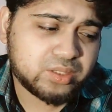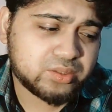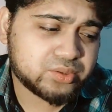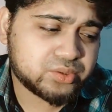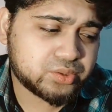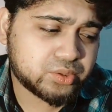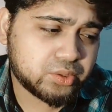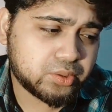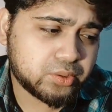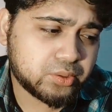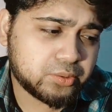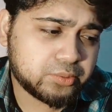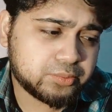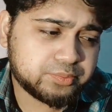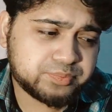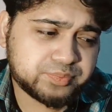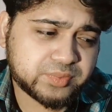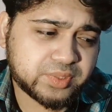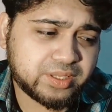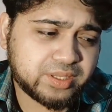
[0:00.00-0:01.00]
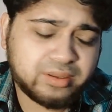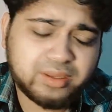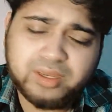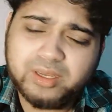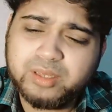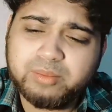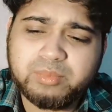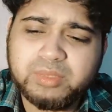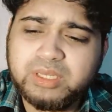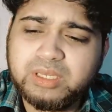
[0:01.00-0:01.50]
So
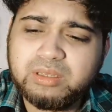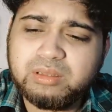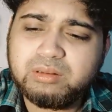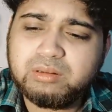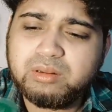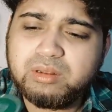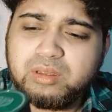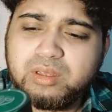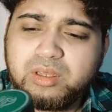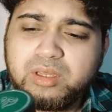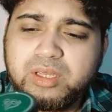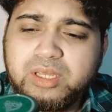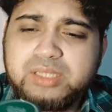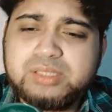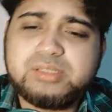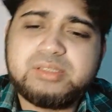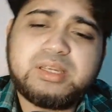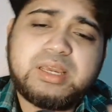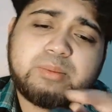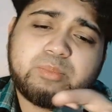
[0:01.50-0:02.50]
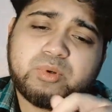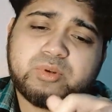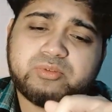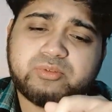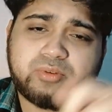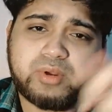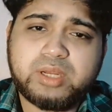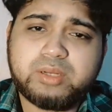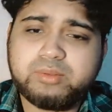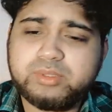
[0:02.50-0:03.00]
yeah, I mean, it's a damn good
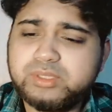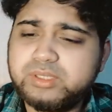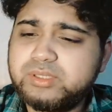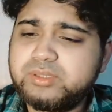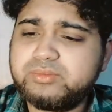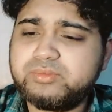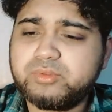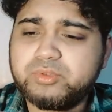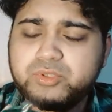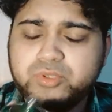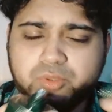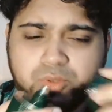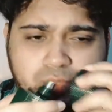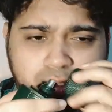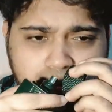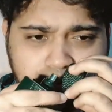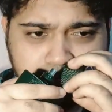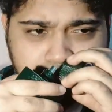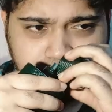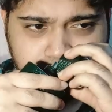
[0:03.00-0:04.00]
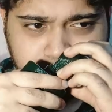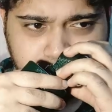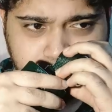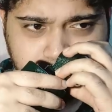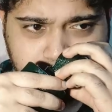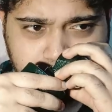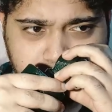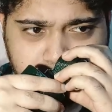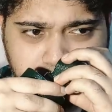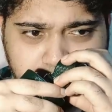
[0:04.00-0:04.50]
fragrance for sure.
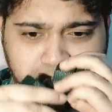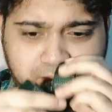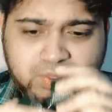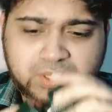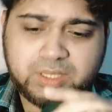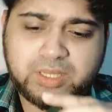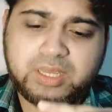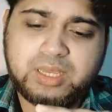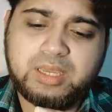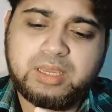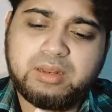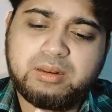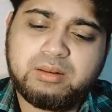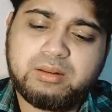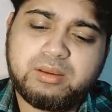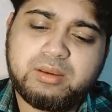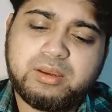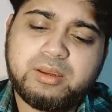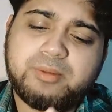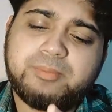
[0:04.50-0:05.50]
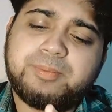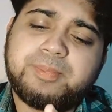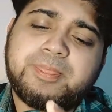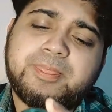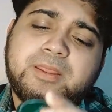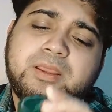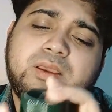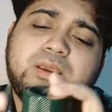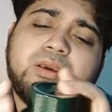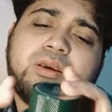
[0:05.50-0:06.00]
And
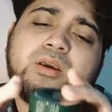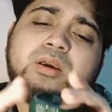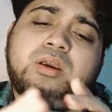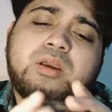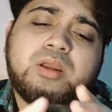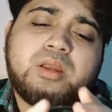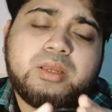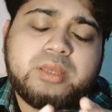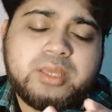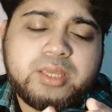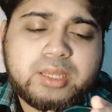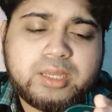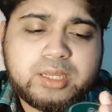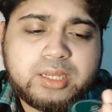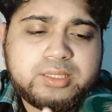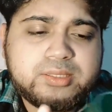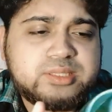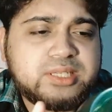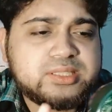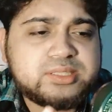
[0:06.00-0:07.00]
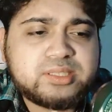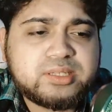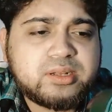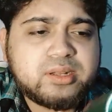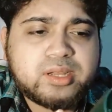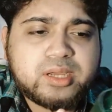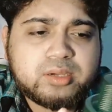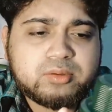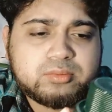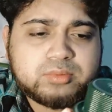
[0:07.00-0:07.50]
yeah, I tested
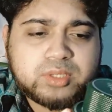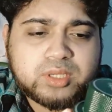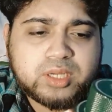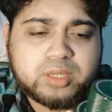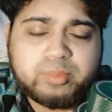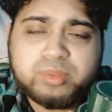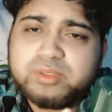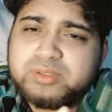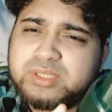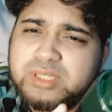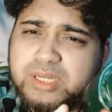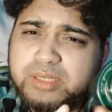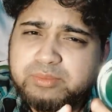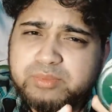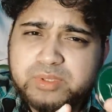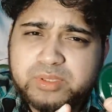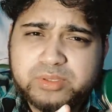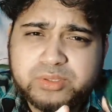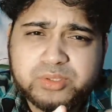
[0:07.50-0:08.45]
it out a couple of times.